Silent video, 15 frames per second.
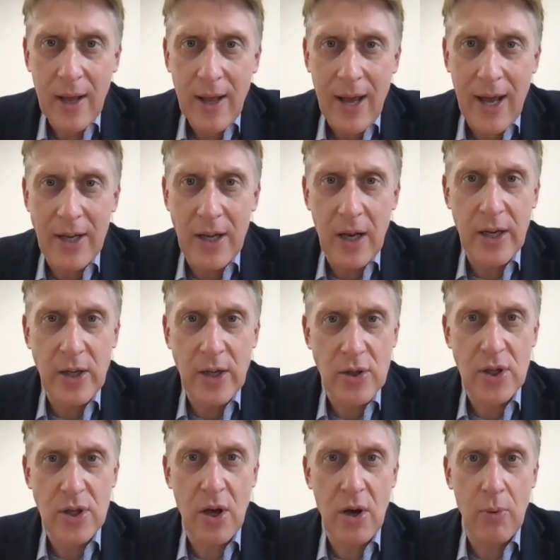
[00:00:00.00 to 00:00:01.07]
any
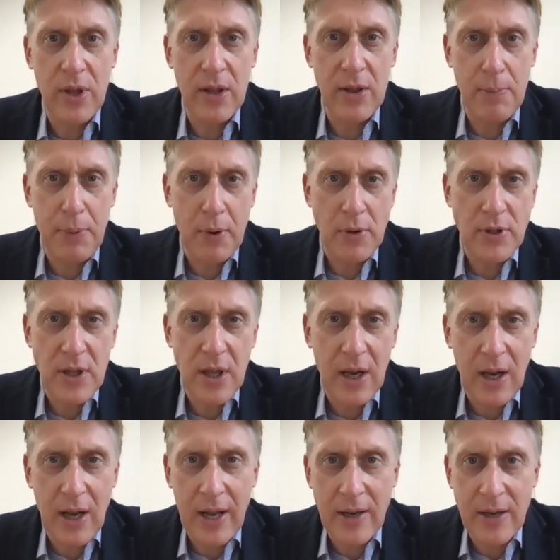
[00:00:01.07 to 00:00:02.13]
lesions are within the
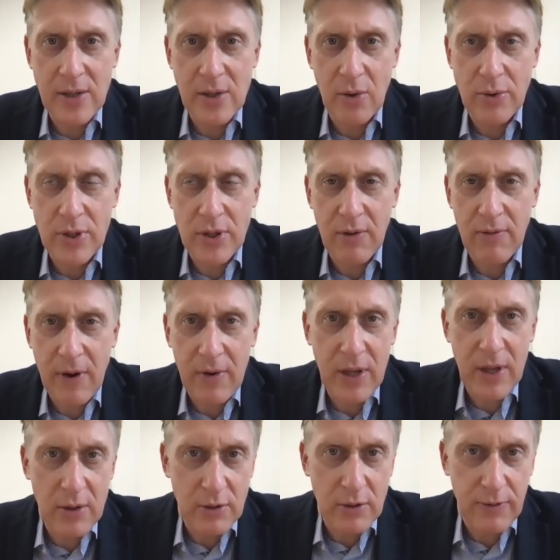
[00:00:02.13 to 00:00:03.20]
prostate gland is also very
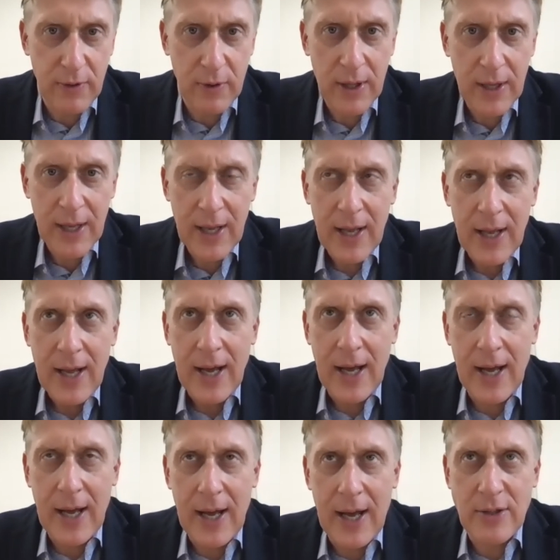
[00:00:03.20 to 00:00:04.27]
useful.
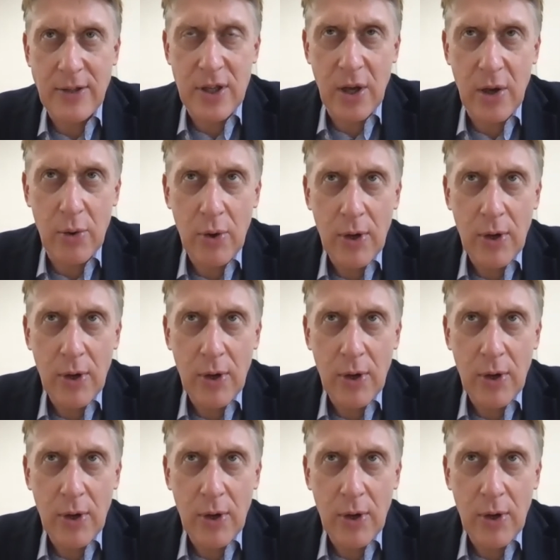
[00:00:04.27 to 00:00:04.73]
And so,